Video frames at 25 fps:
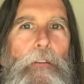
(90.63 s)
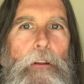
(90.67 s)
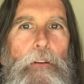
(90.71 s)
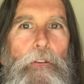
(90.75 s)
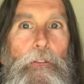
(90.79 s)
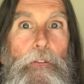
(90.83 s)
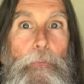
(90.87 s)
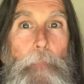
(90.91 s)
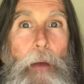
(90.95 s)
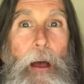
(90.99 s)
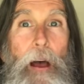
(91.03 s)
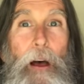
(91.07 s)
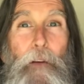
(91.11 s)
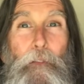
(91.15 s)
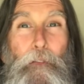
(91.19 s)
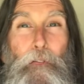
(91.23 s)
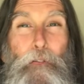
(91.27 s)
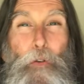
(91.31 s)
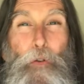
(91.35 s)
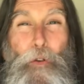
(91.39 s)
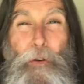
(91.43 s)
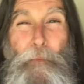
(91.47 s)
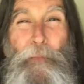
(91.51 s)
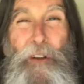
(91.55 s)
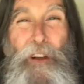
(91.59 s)
there's about
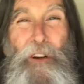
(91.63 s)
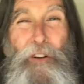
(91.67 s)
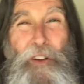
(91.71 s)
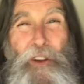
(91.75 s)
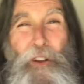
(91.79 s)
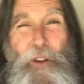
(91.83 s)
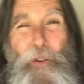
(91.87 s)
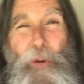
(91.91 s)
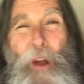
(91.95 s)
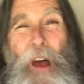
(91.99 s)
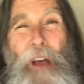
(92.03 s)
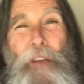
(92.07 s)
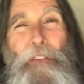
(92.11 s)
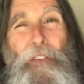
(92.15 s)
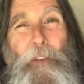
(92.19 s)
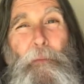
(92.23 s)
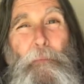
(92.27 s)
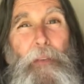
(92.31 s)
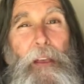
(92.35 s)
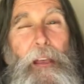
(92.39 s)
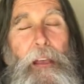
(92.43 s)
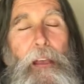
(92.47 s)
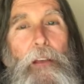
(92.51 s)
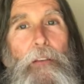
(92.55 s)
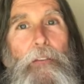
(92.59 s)
4 million
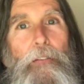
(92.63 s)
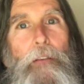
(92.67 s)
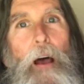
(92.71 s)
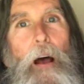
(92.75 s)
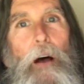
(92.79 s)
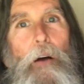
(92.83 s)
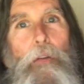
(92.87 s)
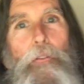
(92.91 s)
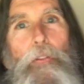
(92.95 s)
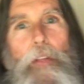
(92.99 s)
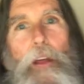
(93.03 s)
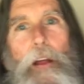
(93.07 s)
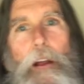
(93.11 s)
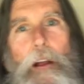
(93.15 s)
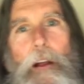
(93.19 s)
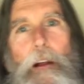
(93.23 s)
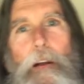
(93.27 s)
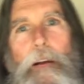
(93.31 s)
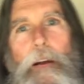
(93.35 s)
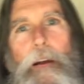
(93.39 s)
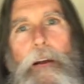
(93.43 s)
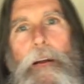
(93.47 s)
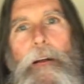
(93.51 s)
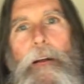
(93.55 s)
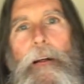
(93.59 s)
recipes out
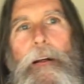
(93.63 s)
there.